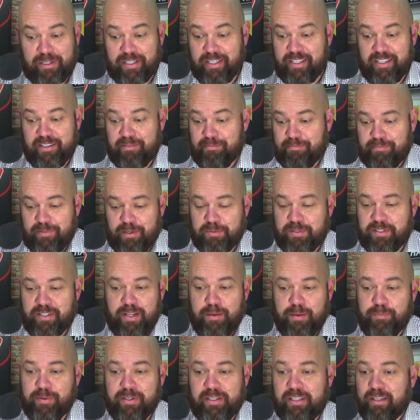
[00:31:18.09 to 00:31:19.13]
I am. I'm
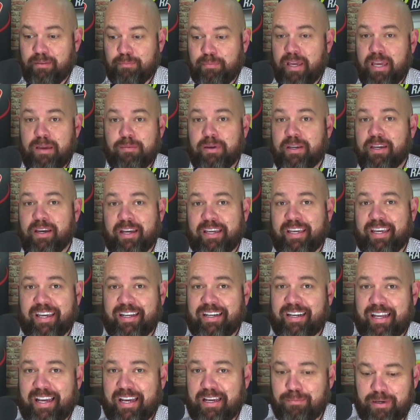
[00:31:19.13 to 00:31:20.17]
sleeping like a baby. I can't
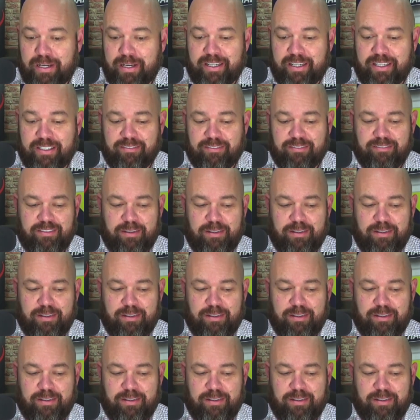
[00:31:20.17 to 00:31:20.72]
lie about it.